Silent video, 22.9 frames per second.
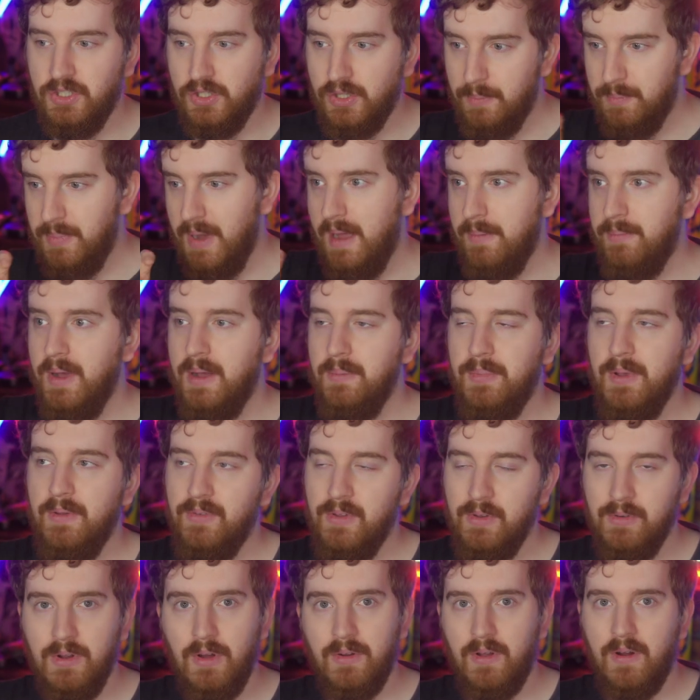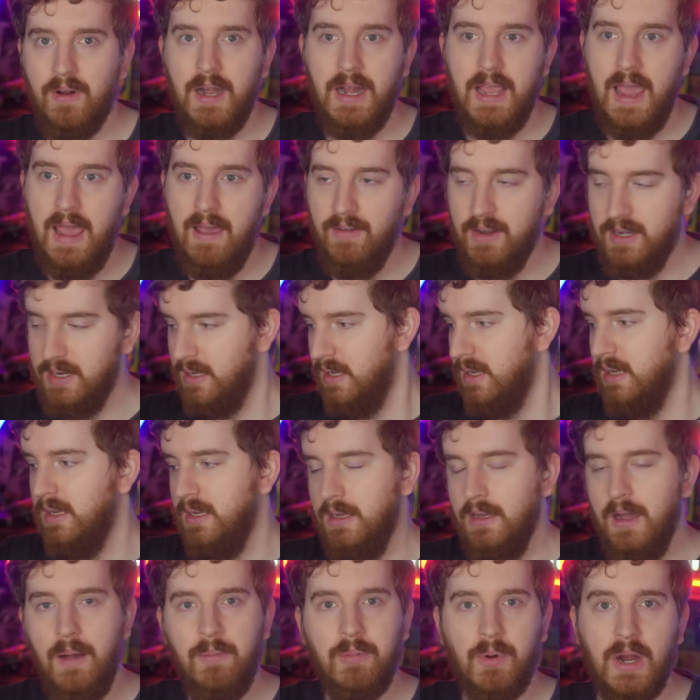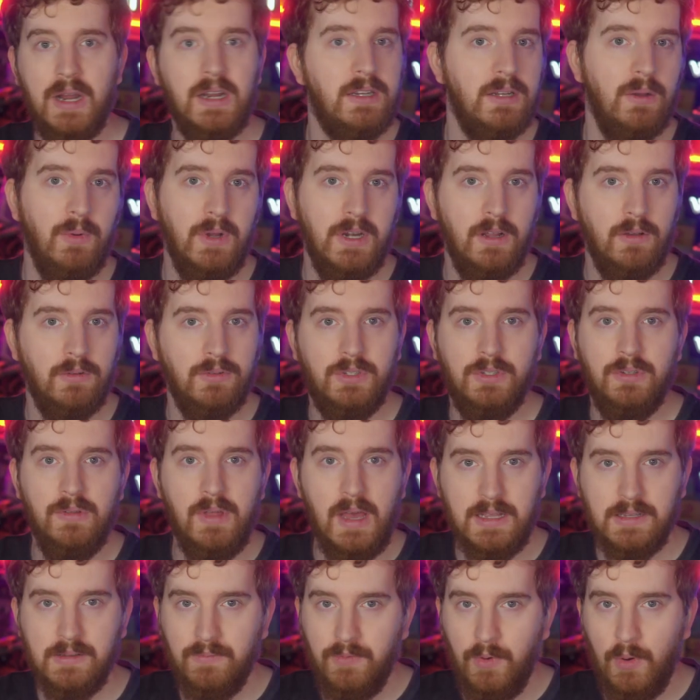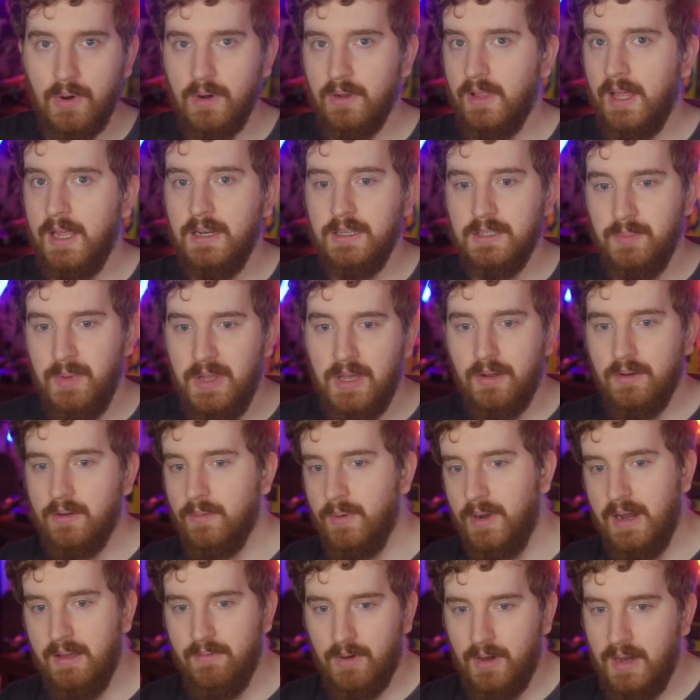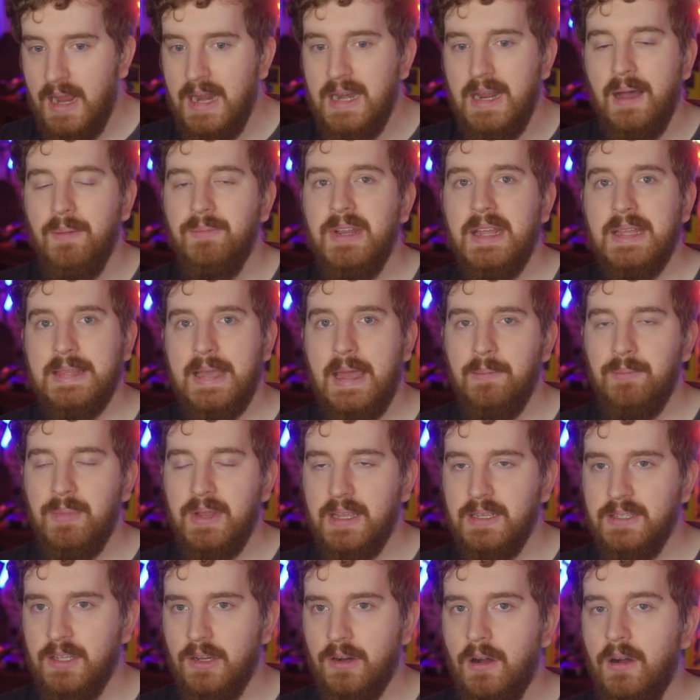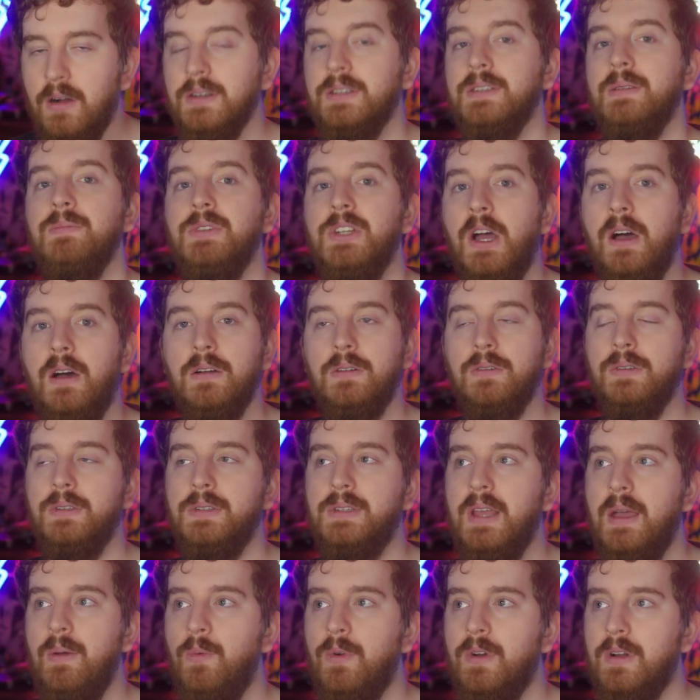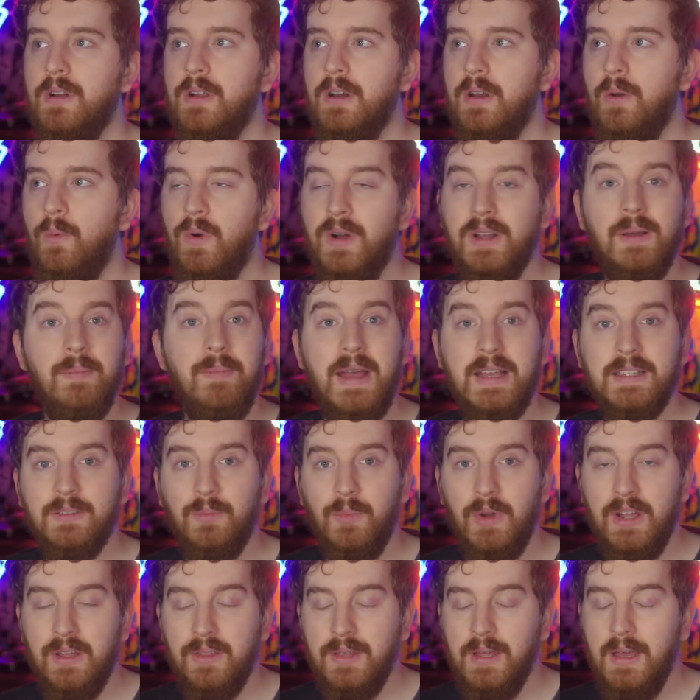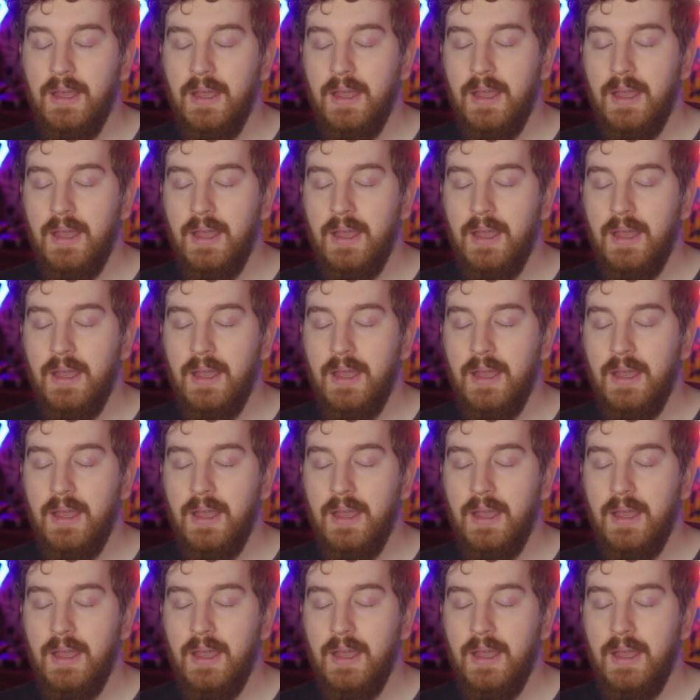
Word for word: should pop up if you don't already have it upgrade to Windows 2004 latest build or whatever and update that because there are some toggles that we're going to want to mess with